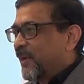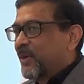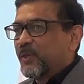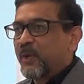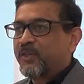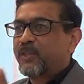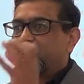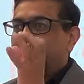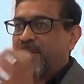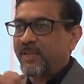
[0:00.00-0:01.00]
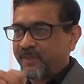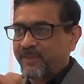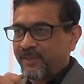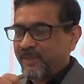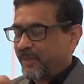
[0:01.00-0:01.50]
So
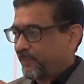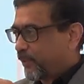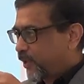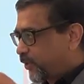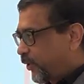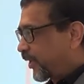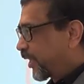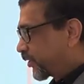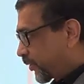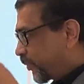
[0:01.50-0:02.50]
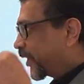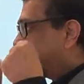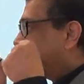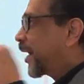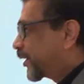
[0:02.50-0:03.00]
osteoclasts, if osteoclasts
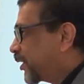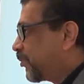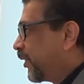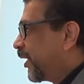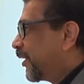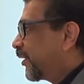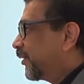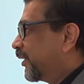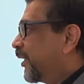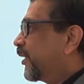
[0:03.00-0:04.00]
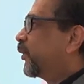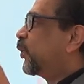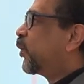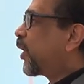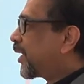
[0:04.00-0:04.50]
become active, they
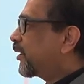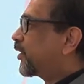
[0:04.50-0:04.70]
do what?